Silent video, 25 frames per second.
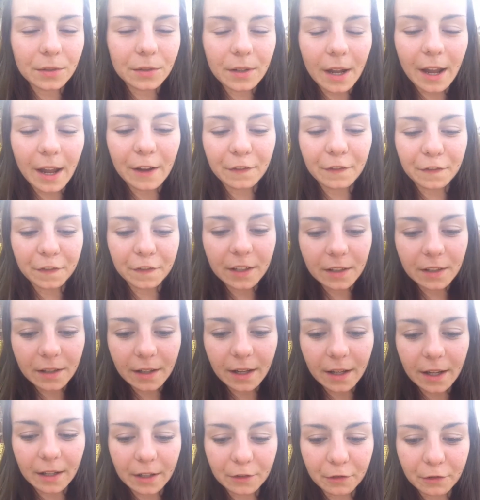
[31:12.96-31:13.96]
I feel
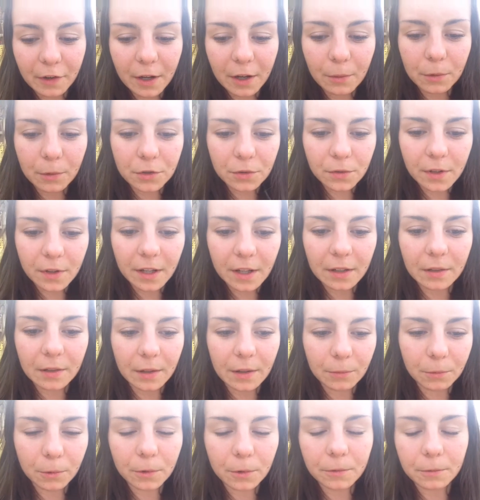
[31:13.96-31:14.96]
like if I would do that,
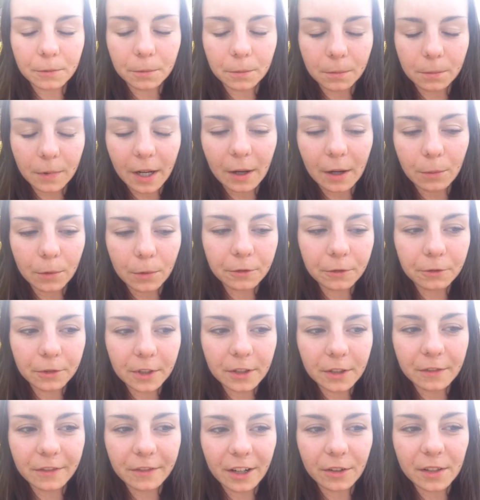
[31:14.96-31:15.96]
I would
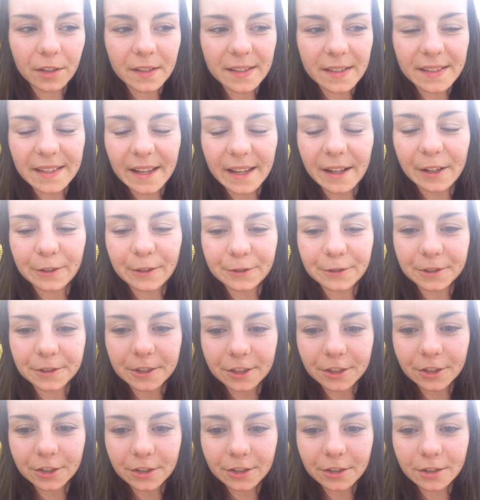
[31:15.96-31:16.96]
feel very
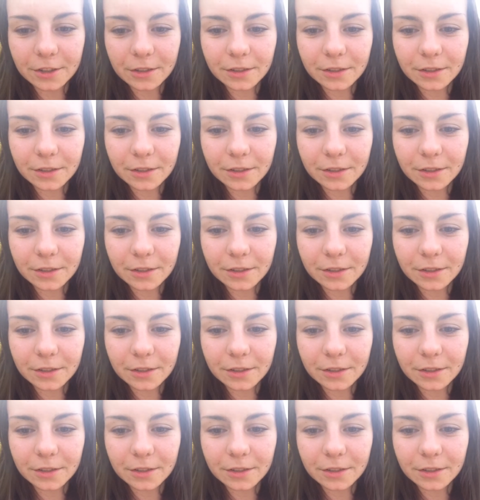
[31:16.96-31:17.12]
selfish.